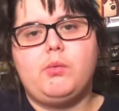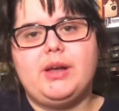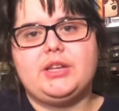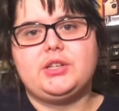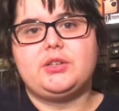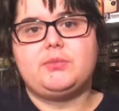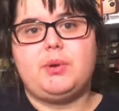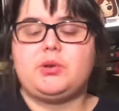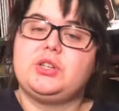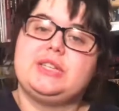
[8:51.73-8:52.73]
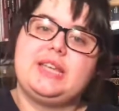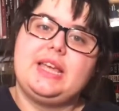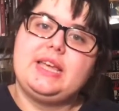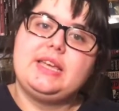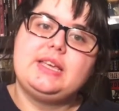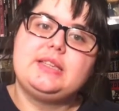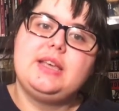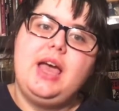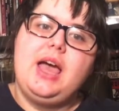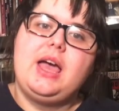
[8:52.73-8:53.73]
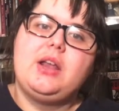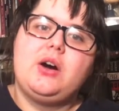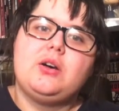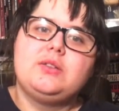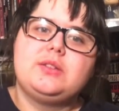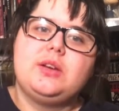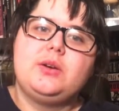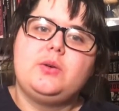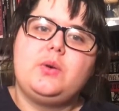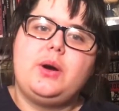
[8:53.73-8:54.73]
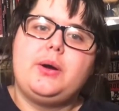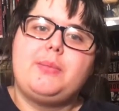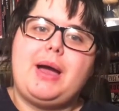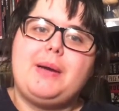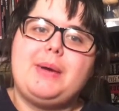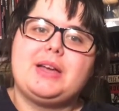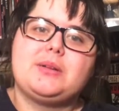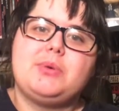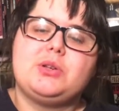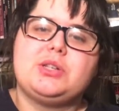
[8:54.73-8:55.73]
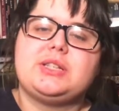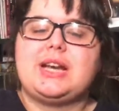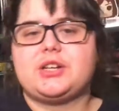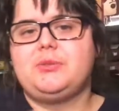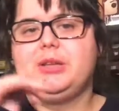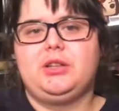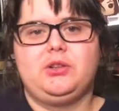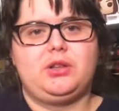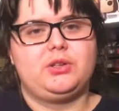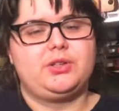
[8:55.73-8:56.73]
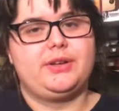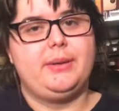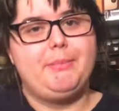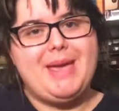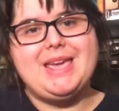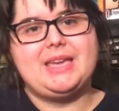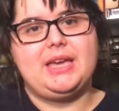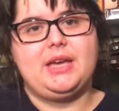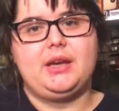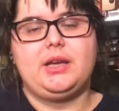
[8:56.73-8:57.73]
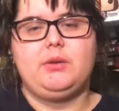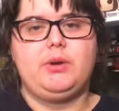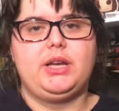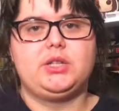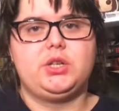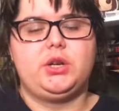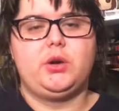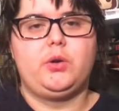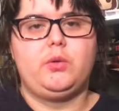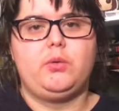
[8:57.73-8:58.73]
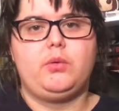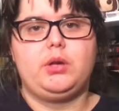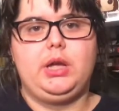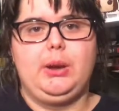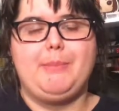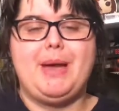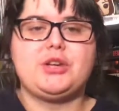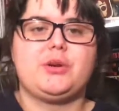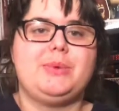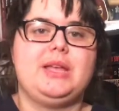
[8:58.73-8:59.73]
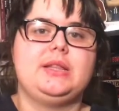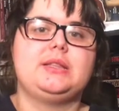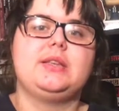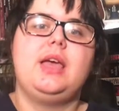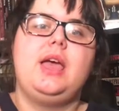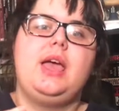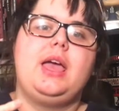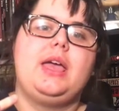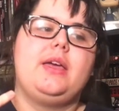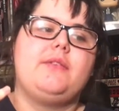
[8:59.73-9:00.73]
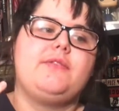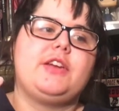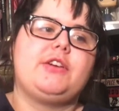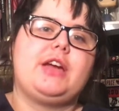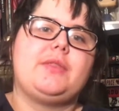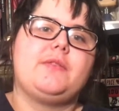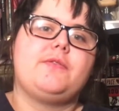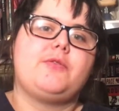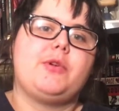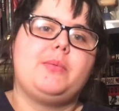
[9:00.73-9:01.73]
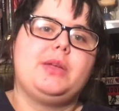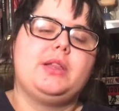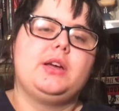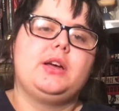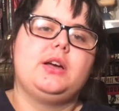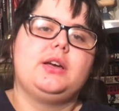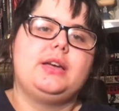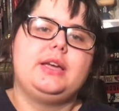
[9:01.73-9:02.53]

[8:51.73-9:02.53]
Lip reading: Which Potions is, and also I imagine Potions to actually be a little closer to baking, in which measurements and figuring out the formula